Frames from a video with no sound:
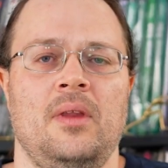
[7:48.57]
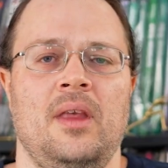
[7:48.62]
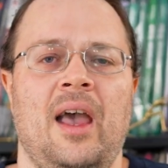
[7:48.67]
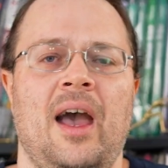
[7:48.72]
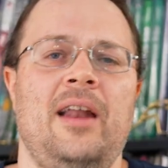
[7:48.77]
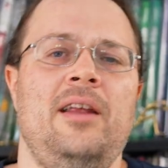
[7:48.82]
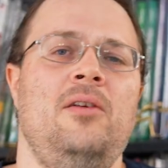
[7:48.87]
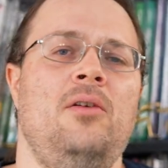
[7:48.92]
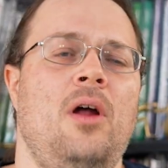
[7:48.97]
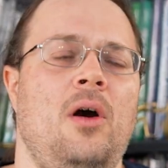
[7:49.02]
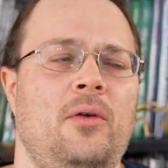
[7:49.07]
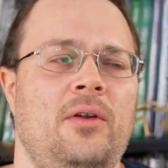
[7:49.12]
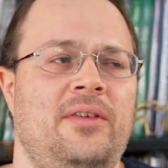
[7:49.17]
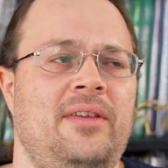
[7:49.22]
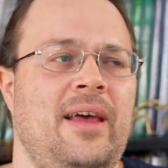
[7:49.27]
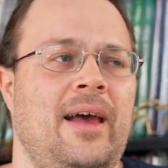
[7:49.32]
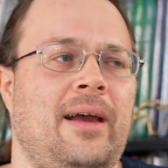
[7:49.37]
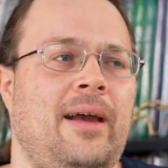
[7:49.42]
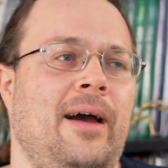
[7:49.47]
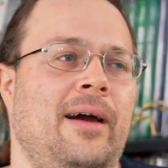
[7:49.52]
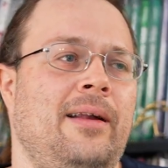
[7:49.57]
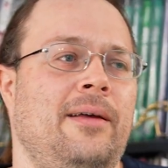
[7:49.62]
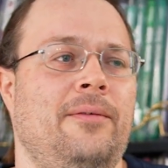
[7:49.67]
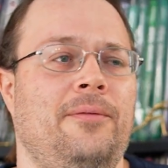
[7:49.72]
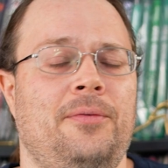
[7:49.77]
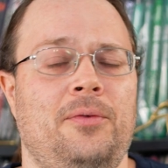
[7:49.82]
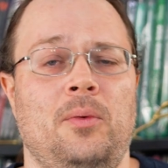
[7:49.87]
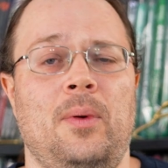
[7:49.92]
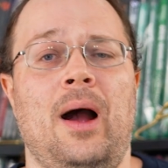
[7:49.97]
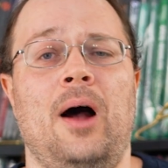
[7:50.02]
And you notice that kind of
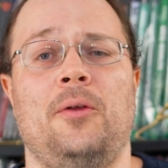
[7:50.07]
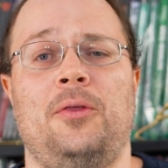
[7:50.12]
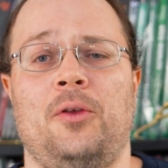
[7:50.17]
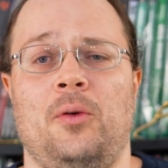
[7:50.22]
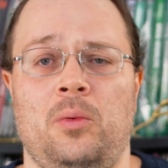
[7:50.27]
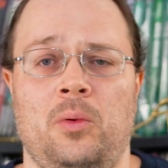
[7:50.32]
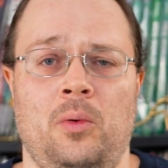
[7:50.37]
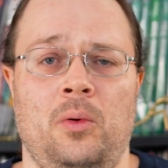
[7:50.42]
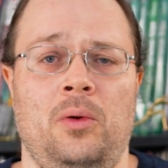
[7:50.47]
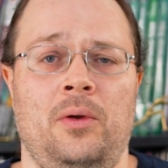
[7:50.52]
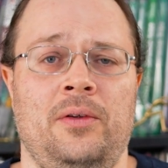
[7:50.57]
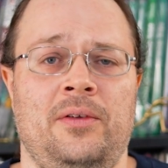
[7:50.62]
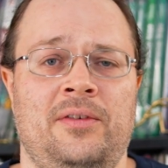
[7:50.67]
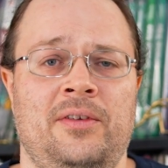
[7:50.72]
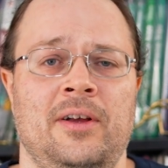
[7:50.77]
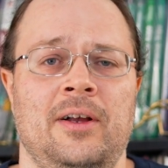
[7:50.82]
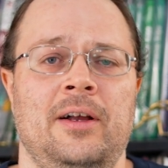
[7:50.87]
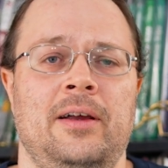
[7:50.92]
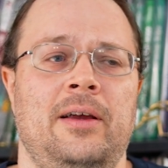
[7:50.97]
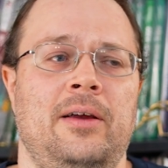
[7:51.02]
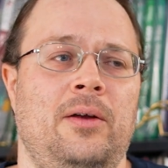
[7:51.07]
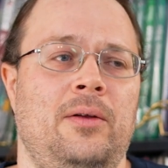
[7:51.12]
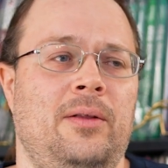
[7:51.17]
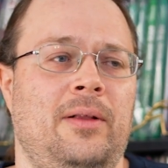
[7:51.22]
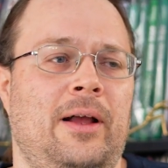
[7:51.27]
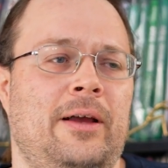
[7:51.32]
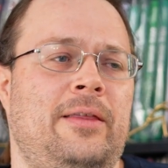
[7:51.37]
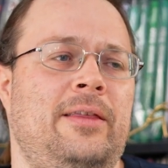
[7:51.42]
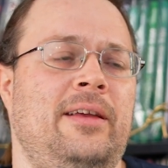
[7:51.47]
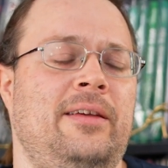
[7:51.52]
throughout the rules,
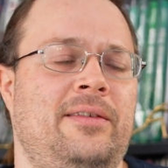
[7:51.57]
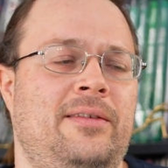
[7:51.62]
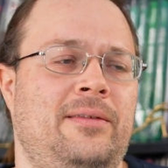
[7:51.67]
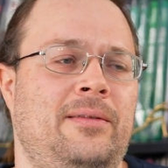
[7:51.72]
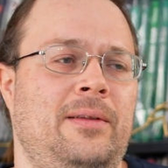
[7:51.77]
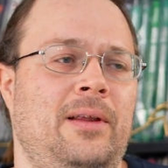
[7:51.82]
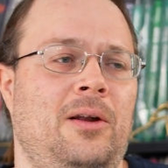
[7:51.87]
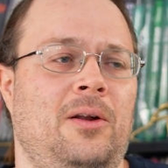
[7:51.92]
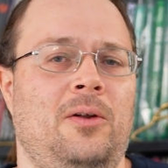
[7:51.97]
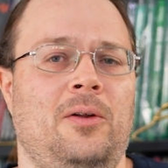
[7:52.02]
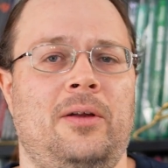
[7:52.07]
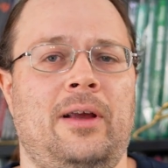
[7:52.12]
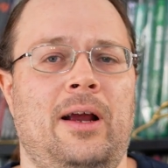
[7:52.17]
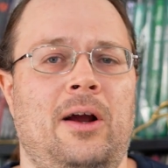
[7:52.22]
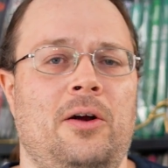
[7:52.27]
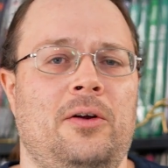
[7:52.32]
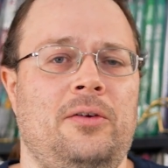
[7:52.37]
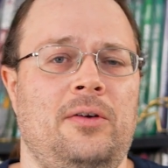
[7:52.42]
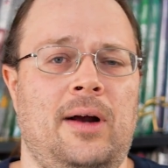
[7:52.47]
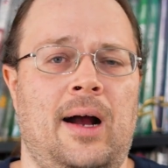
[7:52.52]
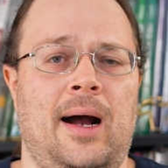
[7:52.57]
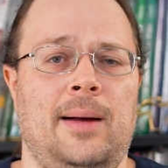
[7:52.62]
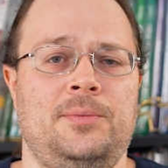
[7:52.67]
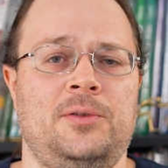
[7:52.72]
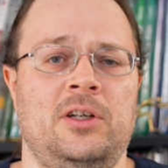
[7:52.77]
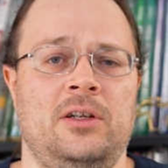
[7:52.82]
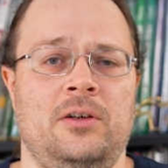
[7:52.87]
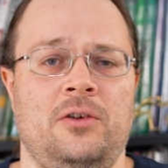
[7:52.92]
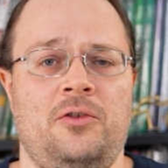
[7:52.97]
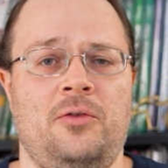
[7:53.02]
like these little character
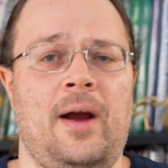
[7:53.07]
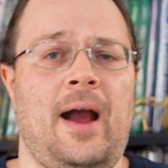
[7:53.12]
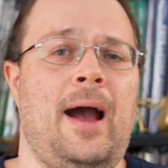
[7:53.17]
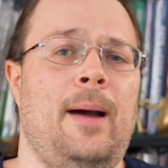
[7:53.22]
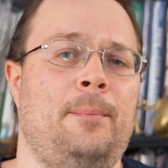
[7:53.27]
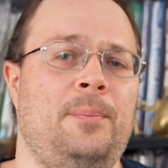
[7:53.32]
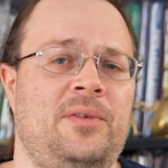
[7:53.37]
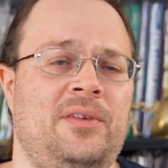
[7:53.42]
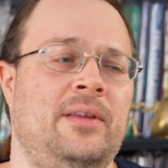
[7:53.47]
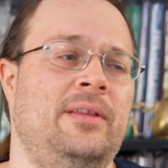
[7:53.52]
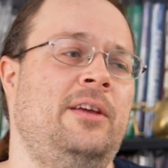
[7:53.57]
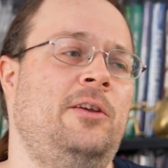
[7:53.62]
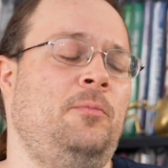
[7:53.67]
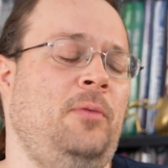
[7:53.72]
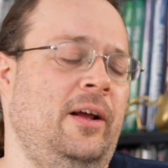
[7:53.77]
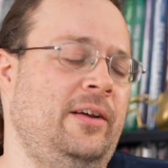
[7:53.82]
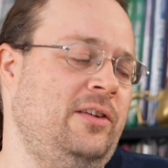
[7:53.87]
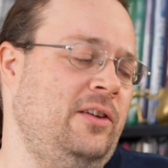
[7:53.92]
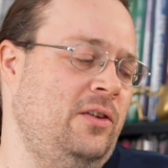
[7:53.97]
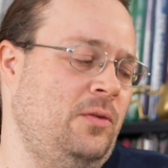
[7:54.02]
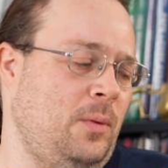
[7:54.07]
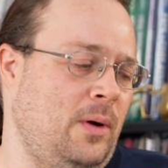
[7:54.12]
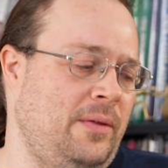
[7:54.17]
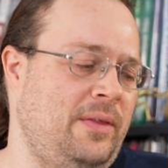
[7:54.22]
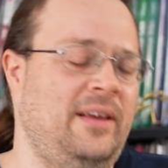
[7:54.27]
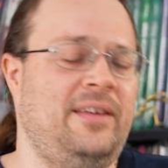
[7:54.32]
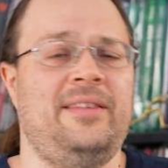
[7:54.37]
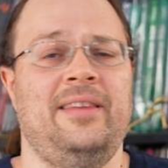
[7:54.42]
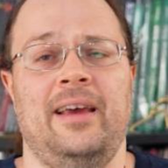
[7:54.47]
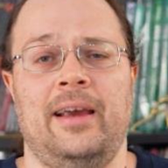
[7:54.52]
option traps and these places where
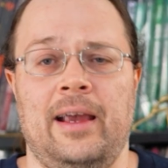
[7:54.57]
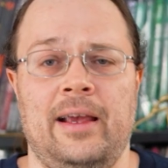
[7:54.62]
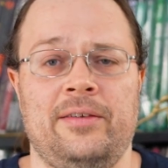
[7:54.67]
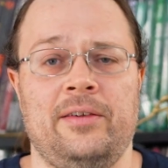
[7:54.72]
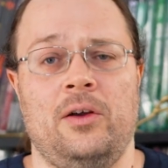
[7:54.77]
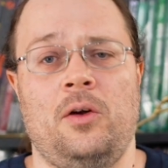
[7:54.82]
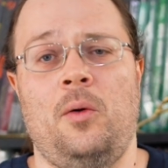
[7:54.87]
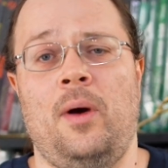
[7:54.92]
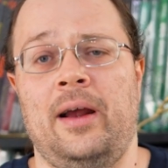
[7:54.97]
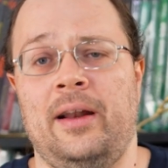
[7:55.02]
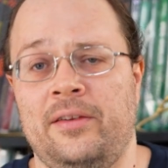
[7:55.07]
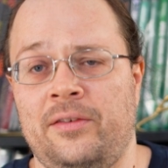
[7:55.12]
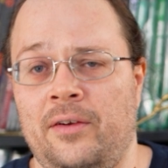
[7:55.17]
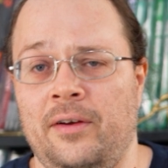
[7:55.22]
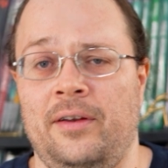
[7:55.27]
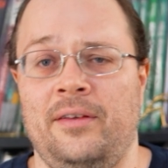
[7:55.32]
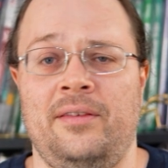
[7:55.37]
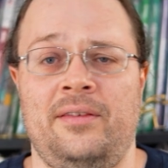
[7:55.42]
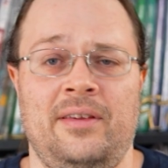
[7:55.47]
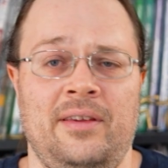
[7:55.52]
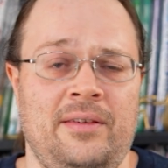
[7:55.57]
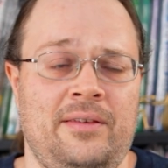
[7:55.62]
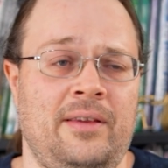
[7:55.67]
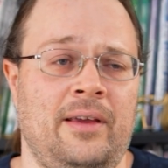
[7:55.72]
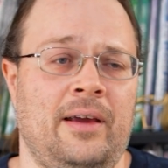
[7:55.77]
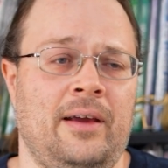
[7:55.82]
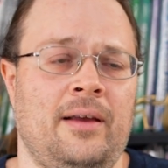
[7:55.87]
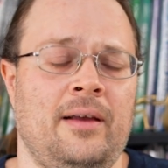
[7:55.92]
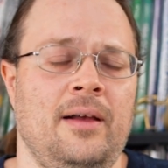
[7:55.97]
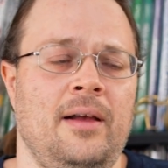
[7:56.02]
this thing isn't quite as good as this
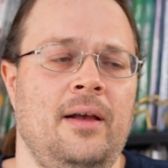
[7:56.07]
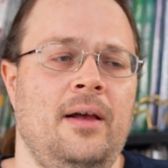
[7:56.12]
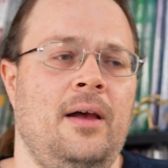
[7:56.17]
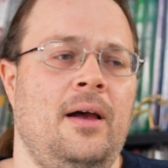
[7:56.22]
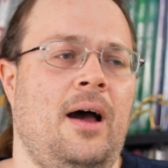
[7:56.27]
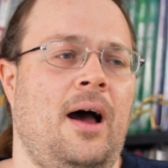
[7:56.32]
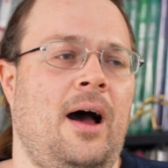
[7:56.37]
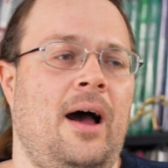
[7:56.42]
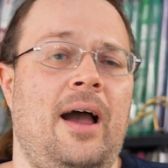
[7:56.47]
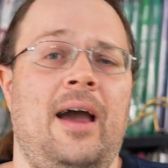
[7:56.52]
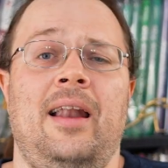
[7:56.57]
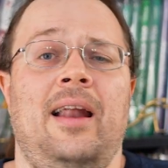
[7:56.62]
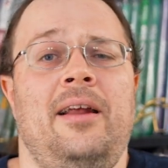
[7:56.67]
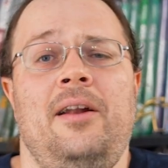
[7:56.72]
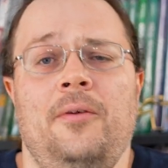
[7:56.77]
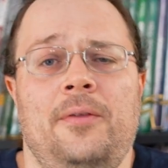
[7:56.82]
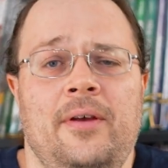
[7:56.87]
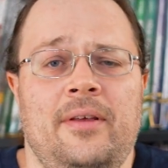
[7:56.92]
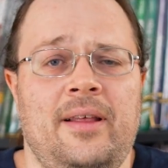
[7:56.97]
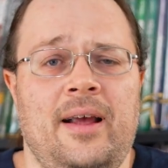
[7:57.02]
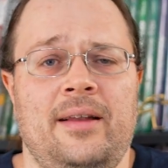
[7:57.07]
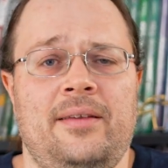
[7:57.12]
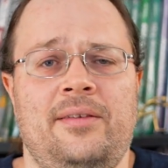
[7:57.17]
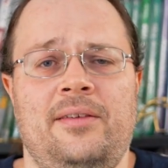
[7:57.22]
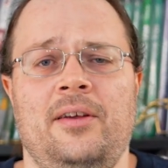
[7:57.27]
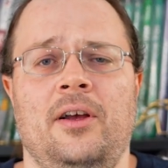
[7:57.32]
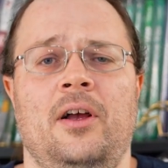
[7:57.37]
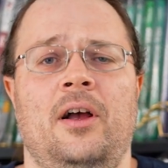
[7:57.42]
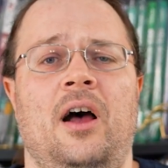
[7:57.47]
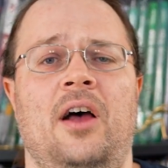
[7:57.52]
thing. And I don't think
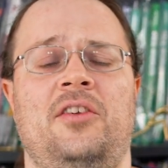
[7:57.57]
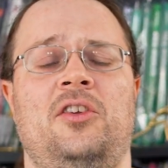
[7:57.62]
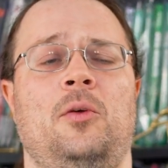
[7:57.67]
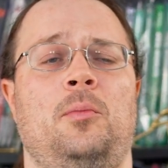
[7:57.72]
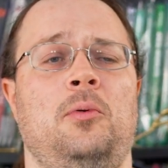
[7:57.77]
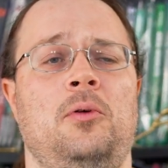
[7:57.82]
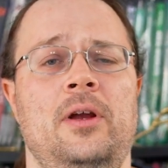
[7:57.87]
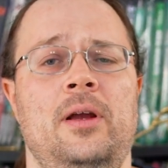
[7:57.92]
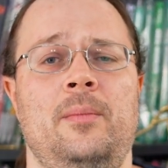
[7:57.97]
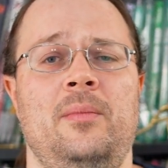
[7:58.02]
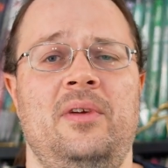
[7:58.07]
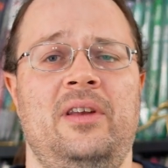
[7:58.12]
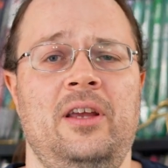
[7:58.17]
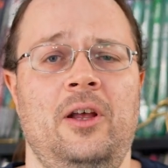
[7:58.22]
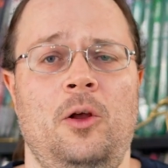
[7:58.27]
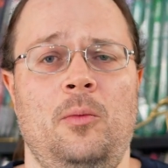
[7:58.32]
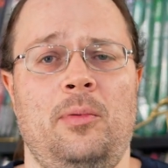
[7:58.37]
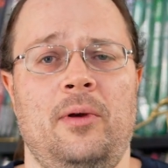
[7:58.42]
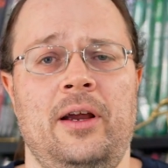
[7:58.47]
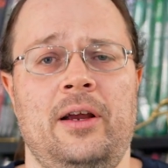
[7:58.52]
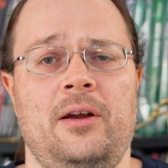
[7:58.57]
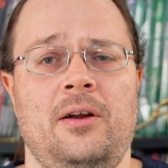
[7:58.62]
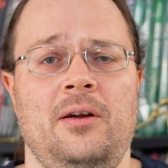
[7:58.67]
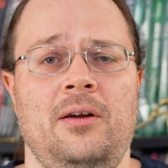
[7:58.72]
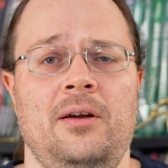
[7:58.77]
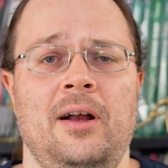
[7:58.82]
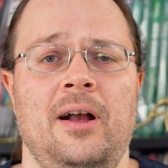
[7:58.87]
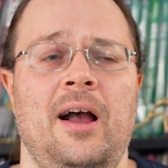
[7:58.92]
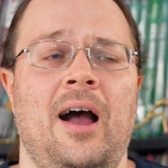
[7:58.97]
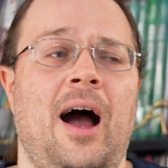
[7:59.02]
that's a supreme deal
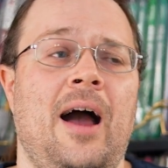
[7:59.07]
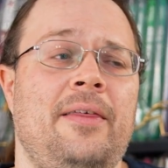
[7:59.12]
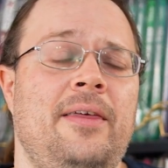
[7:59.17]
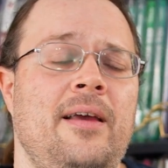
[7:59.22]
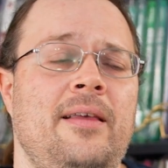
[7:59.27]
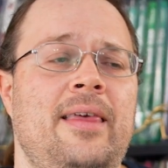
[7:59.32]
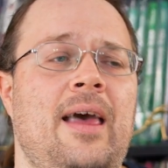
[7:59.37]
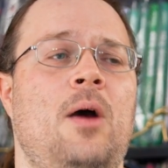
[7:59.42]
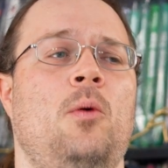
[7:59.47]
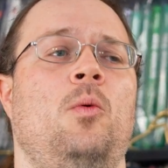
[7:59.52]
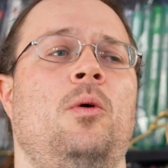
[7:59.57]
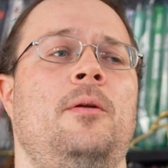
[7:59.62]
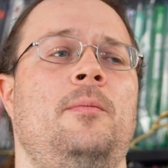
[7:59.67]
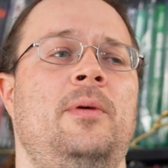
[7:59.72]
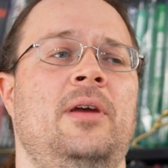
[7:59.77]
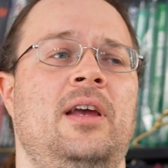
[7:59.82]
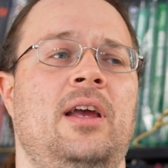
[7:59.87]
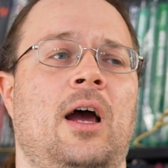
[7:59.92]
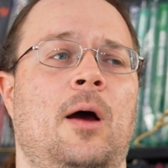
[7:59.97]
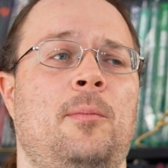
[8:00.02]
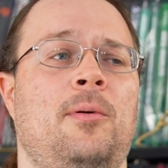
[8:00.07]
breaker. I think that would be a